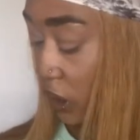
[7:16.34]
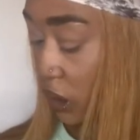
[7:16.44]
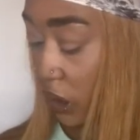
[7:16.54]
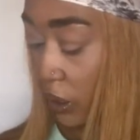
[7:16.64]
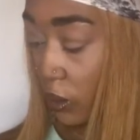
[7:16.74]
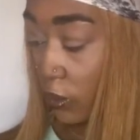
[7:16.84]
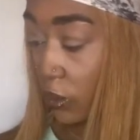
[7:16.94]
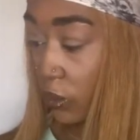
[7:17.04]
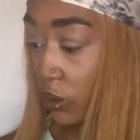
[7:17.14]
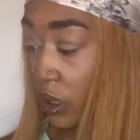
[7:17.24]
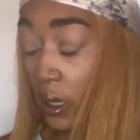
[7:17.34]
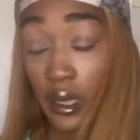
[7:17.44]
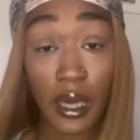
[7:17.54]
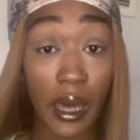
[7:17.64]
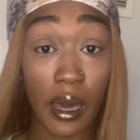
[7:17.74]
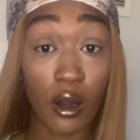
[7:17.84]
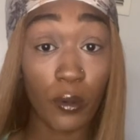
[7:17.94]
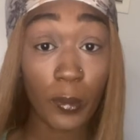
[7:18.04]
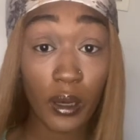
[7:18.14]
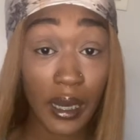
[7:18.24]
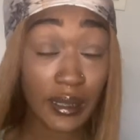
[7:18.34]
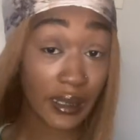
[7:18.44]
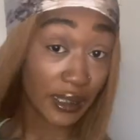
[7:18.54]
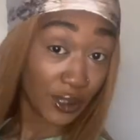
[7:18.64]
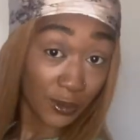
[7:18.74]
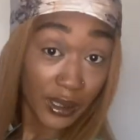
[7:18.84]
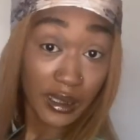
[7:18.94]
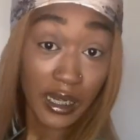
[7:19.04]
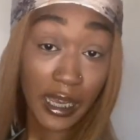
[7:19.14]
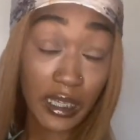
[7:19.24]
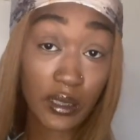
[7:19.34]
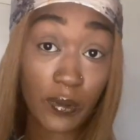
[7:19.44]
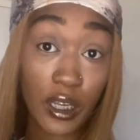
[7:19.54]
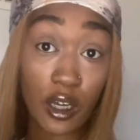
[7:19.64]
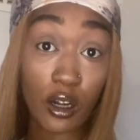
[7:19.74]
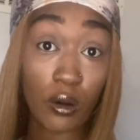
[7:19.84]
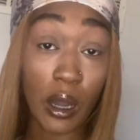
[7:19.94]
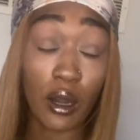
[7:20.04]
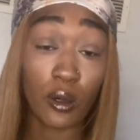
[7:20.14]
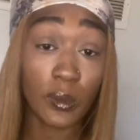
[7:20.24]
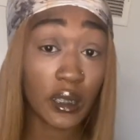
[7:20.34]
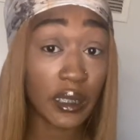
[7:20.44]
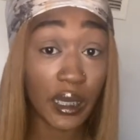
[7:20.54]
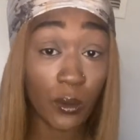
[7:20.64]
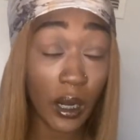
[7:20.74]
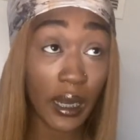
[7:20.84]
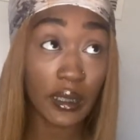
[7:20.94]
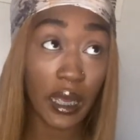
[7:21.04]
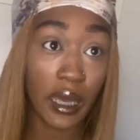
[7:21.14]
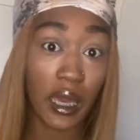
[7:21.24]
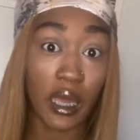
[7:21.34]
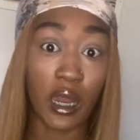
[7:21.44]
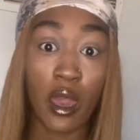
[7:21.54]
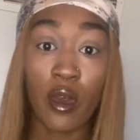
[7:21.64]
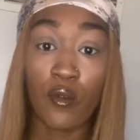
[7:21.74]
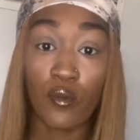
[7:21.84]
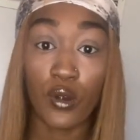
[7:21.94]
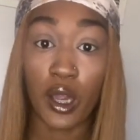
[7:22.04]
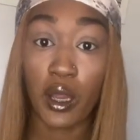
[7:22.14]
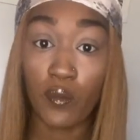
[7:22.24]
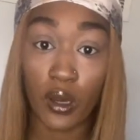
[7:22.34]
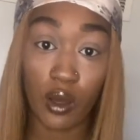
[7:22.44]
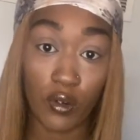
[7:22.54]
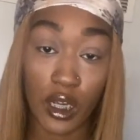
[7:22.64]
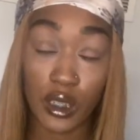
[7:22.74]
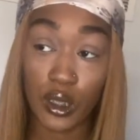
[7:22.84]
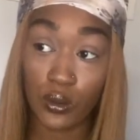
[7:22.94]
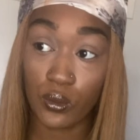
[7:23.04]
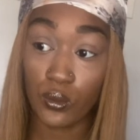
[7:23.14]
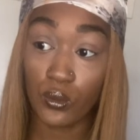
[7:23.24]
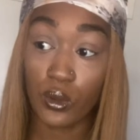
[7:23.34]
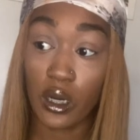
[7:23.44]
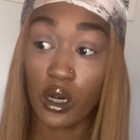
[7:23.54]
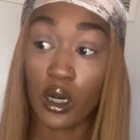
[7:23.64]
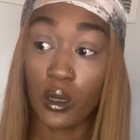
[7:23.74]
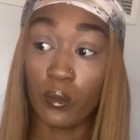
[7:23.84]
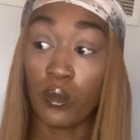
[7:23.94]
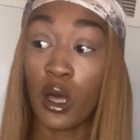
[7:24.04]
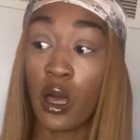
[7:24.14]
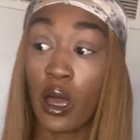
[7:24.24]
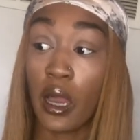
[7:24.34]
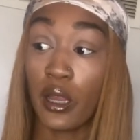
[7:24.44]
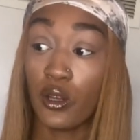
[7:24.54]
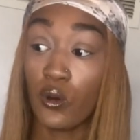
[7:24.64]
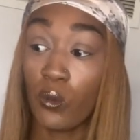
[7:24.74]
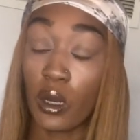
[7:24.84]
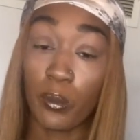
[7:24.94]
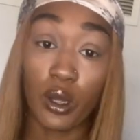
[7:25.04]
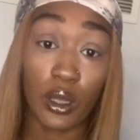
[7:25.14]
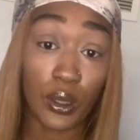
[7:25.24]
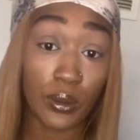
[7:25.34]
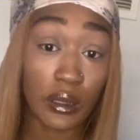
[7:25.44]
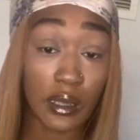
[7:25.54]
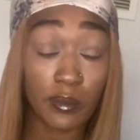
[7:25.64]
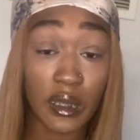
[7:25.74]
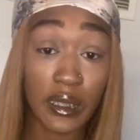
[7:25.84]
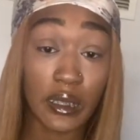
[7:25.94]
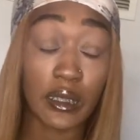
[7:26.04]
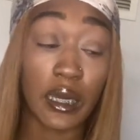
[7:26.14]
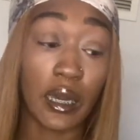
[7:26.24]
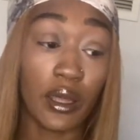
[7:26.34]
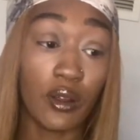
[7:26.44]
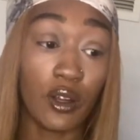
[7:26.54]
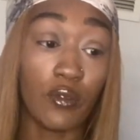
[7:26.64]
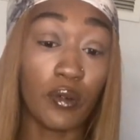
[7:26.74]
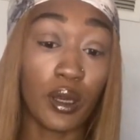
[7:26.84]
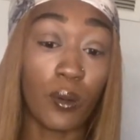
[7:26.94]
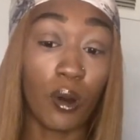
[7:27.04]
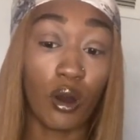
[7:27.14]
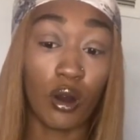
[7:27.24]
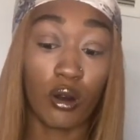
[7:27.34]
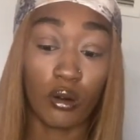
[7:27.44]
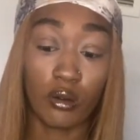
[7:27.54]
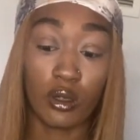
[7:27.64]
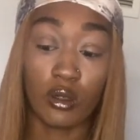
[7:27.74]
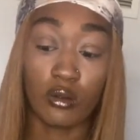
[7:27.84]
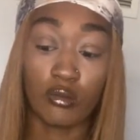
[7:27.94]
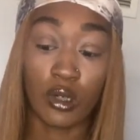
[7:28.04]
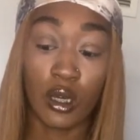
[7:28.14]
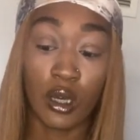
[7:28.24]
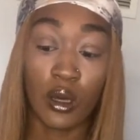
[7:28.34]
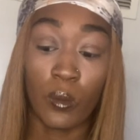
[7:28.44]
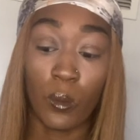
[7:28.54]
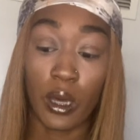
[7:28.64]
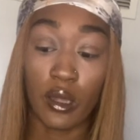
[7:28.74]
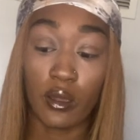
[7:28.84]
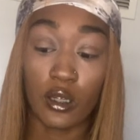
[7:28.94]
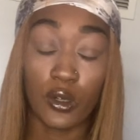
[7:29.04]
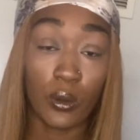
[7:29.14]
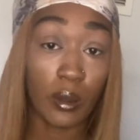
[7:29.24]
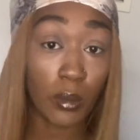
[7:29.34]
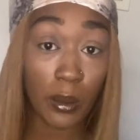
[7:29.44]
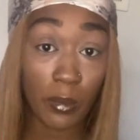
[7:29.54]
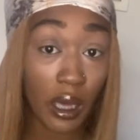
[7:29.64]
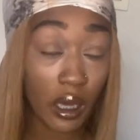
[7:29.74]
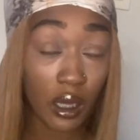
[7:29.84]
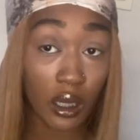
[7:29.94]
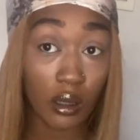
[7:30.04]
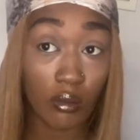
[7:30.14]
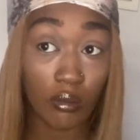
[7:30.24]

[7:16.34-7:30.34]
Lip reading: So yeah, I hope you guys enjoyed today's video. I hope to see you guys again very, very, very soon. I do want to put a little something together for you all with doing my makeup.